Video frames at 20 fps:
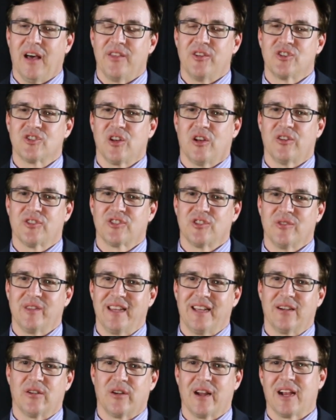There's also
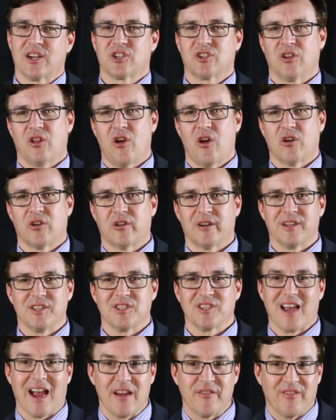the International Horror and
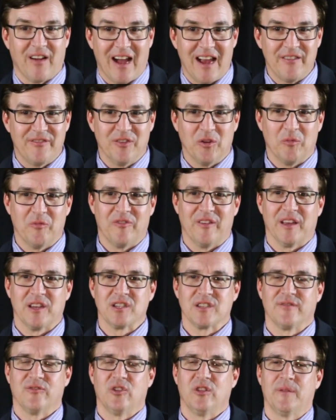Sci-Fi Film
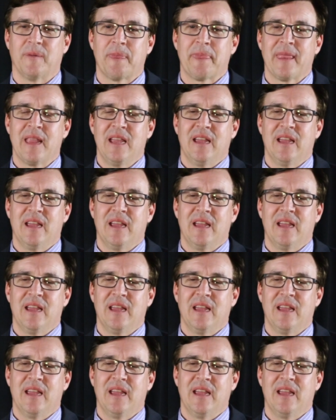Festival,